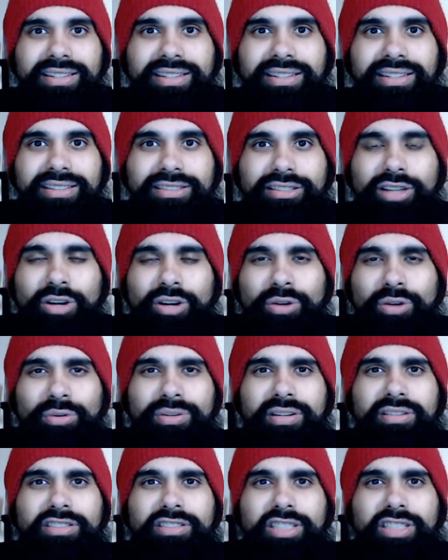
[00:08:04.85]
So
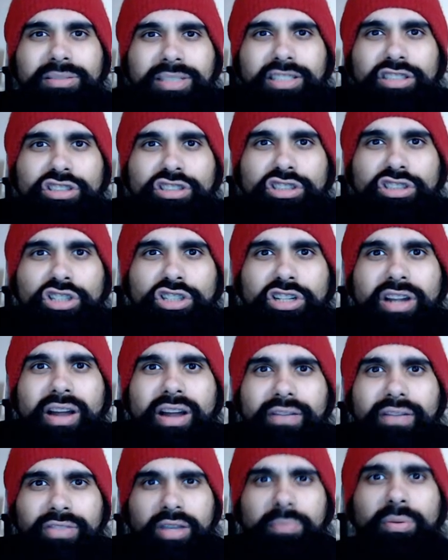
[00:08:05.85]
just because you're
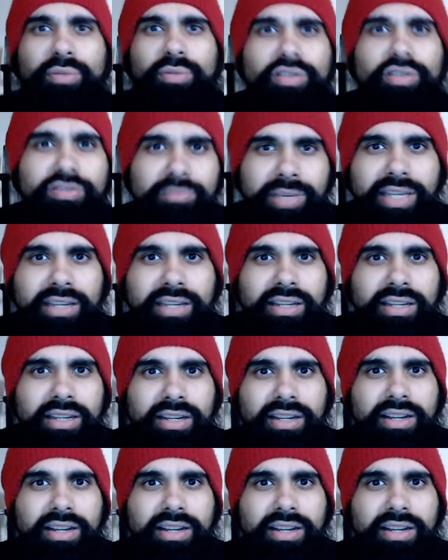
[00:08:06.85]
comfortable with me,